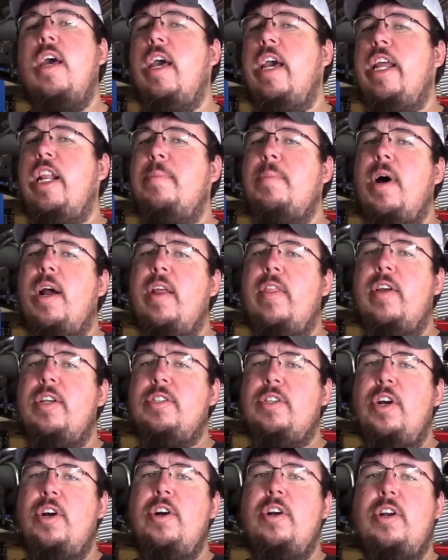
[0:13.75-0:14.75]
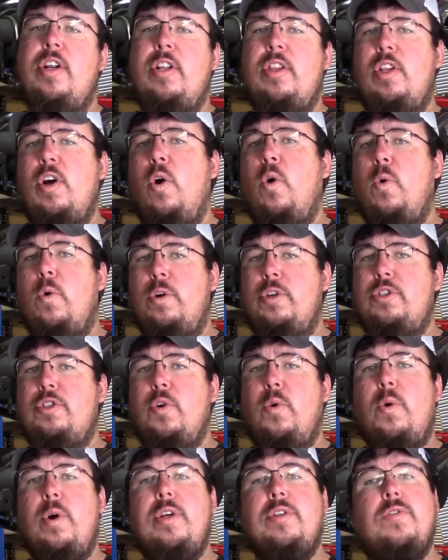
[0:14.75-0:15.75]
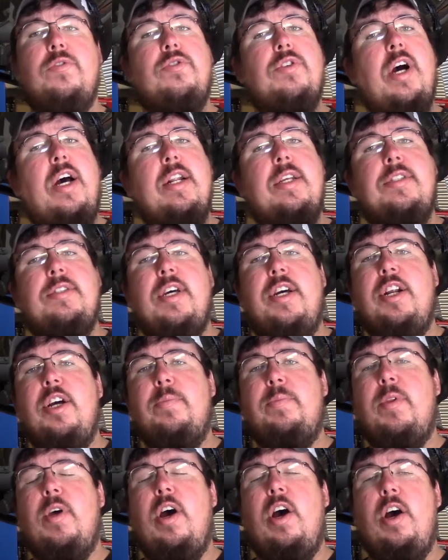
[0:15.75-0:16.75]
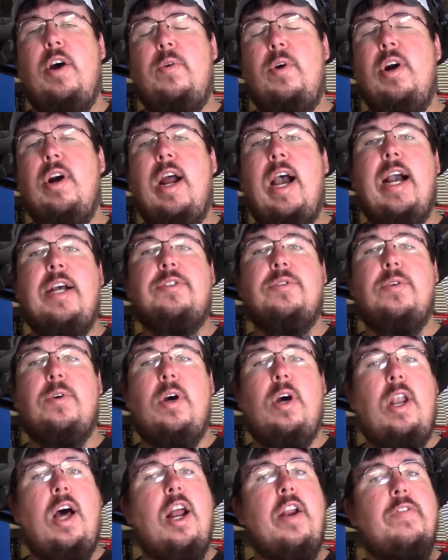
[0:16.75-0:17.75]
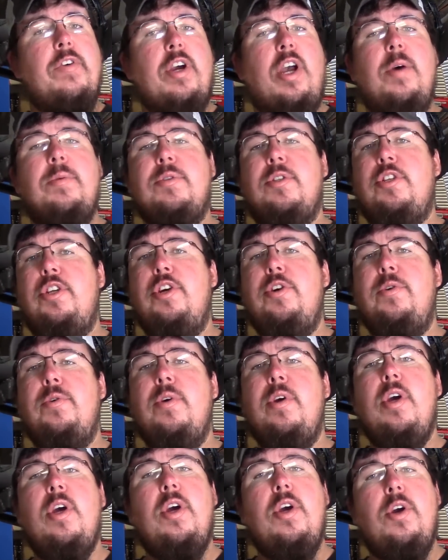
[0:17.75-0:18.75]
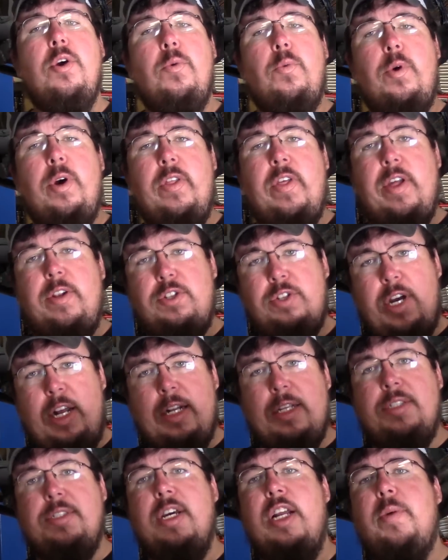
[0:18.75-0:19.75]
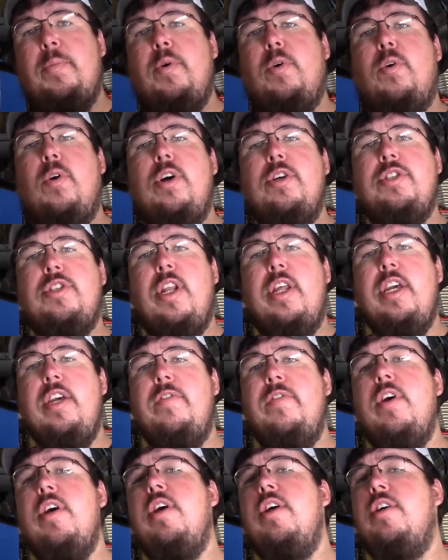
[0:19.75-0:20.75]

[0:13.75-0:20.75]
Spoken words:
Anybody that's heard the horror stories of trying to set up a rear axle, a lot of it comes to do with trying to set up a crush sleeve.